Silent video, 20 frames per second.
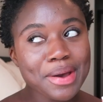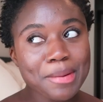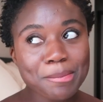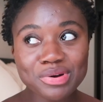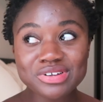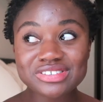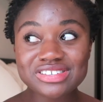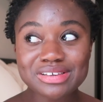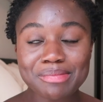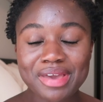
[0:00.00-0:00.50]

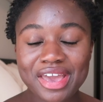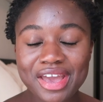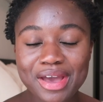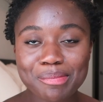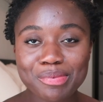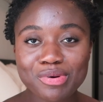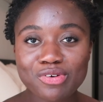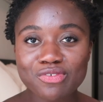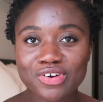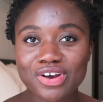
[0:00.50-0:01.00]
put some
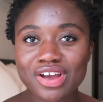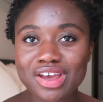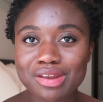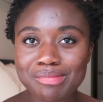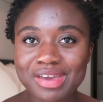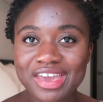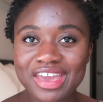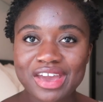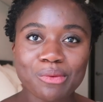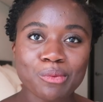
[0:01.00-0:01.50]
makeup over and
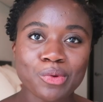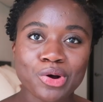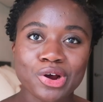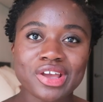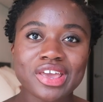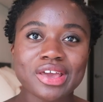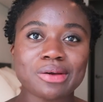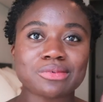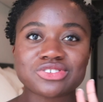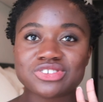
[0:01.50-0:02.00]
make it
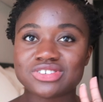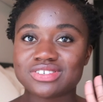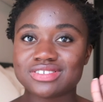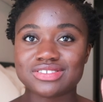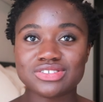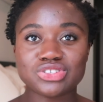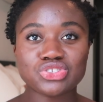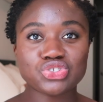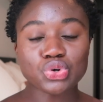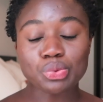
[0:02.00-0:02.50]
work. It was
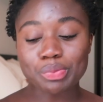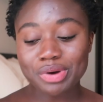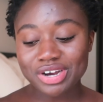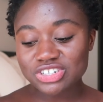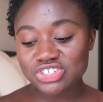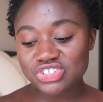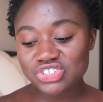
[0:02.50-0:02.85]
just too much.